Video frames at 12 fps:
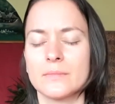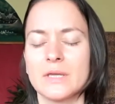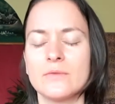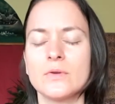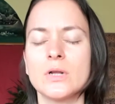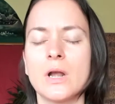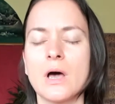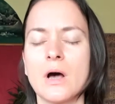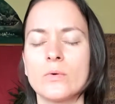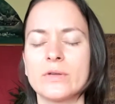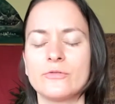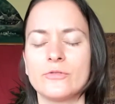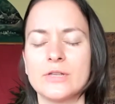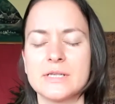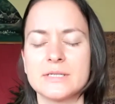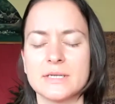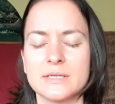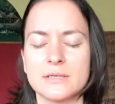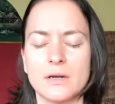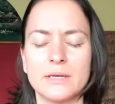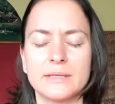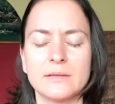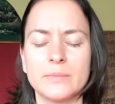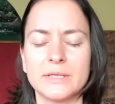Even allowing feels a
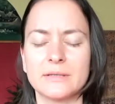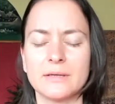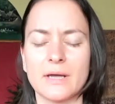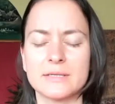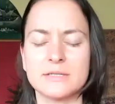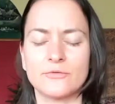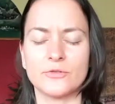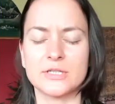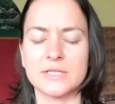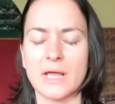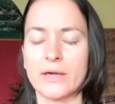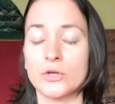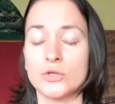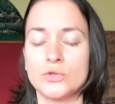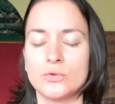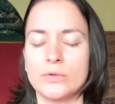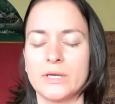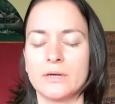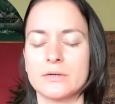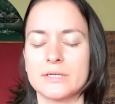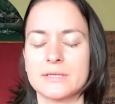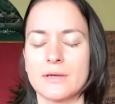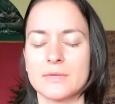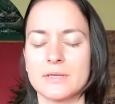little bit as if it's like a doing or
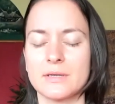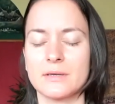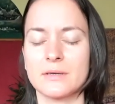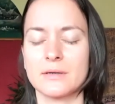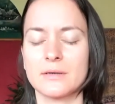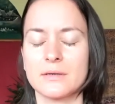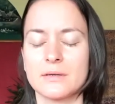something.